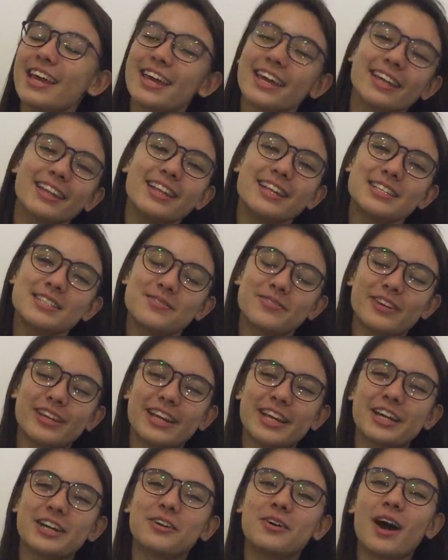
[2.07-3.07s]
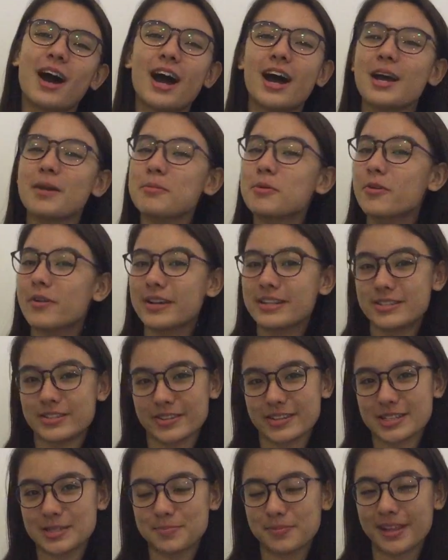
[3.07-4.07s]
In this video, I'm going to
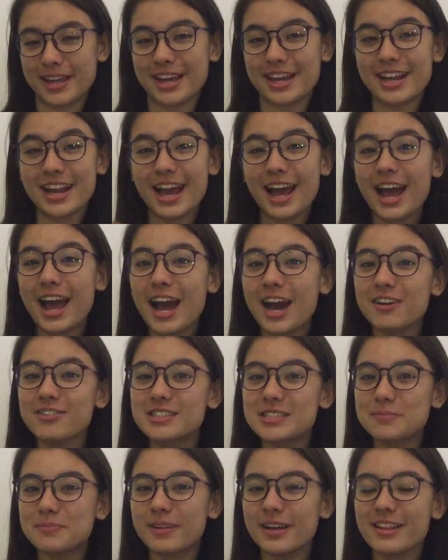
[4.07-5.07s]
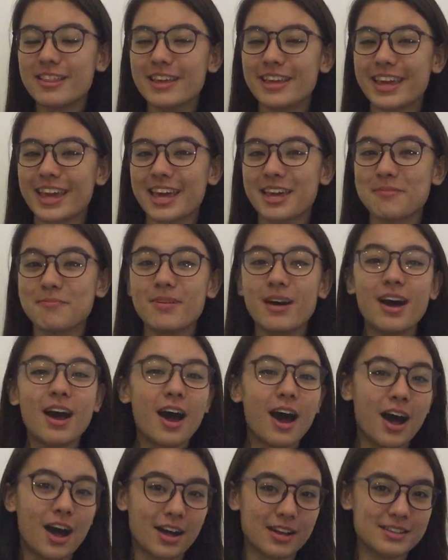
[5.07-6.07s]
explain how to play the game
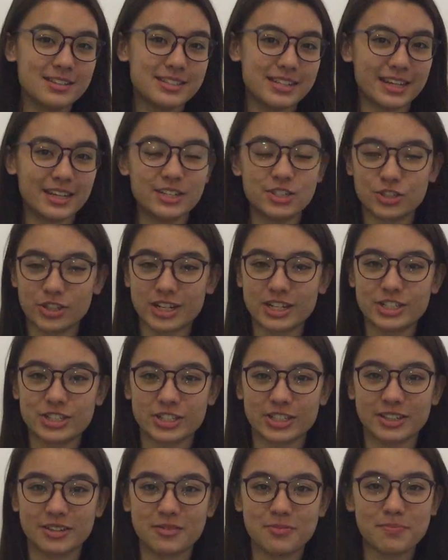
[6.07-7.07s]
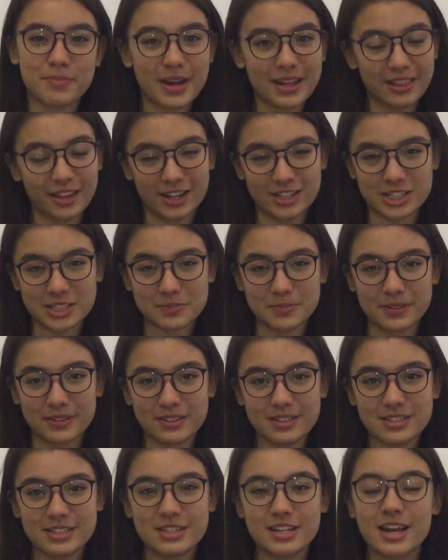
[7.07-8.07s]
Hunting Treasure by
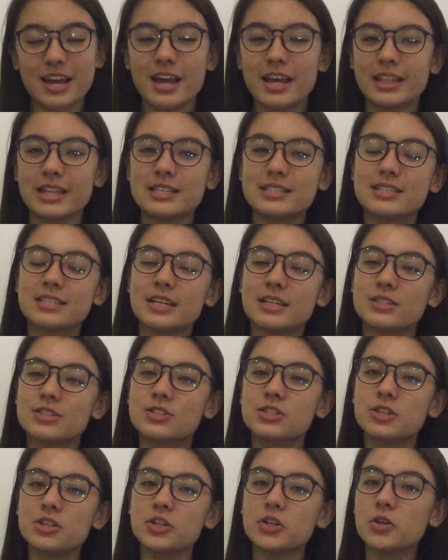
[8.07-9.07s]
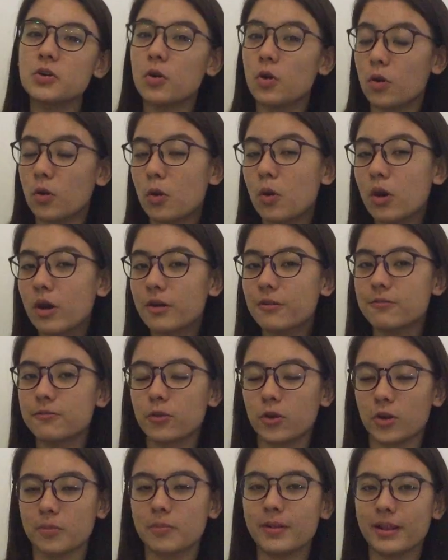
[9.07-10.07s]
Logicnose. This is a 2 or
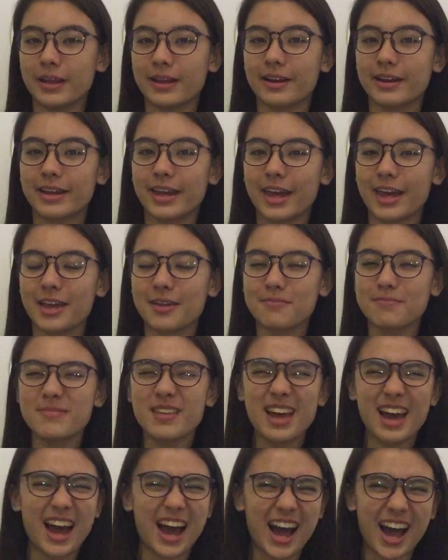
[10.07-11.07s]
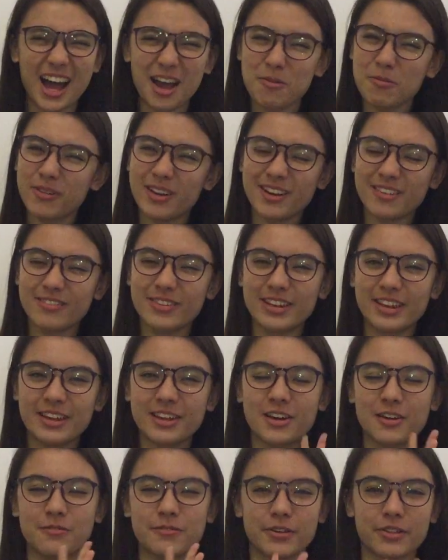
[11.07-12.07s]
4 player game. I wouldn't really
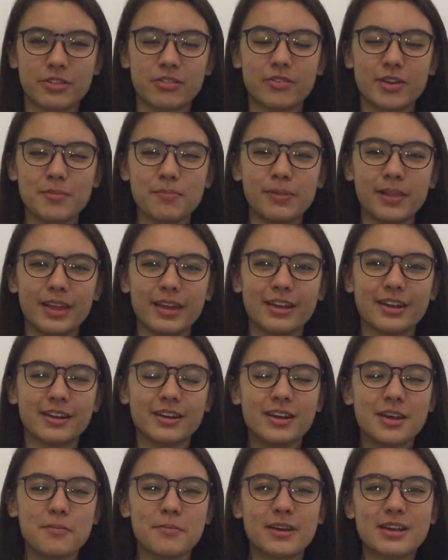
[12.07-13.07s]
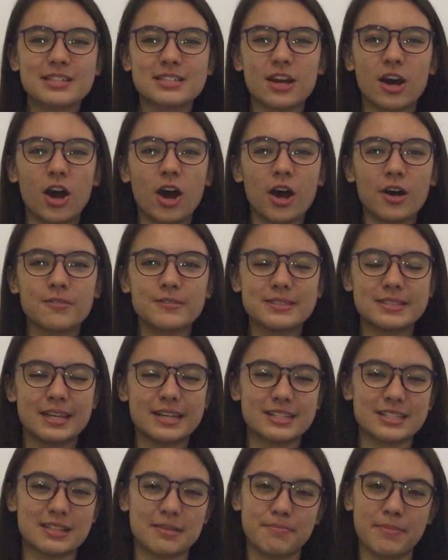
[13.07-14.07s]
go for 3 player because it
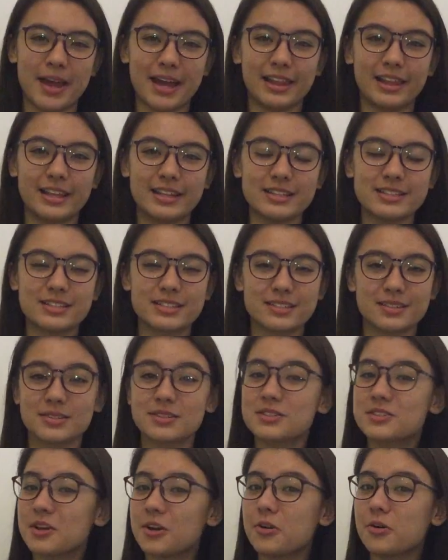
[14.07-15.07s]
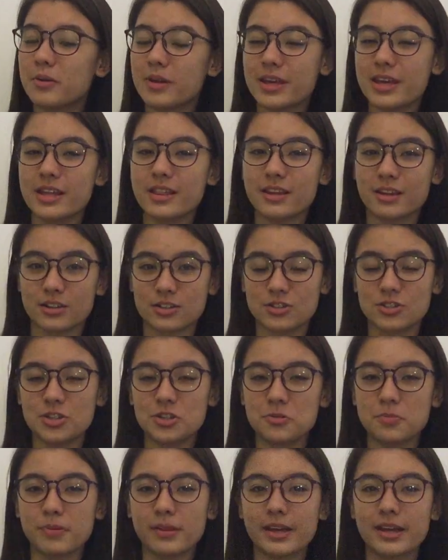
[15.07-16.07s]
offsets the balance, so either
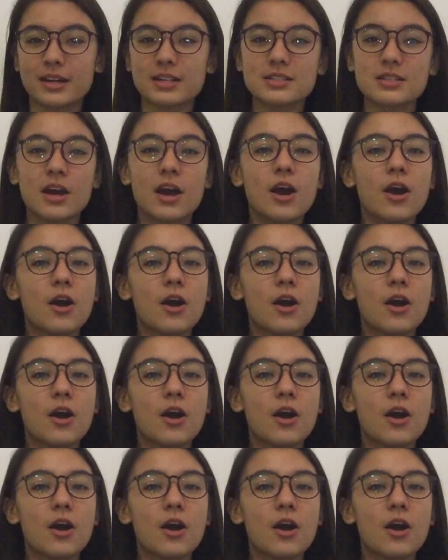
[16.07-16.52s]
2 players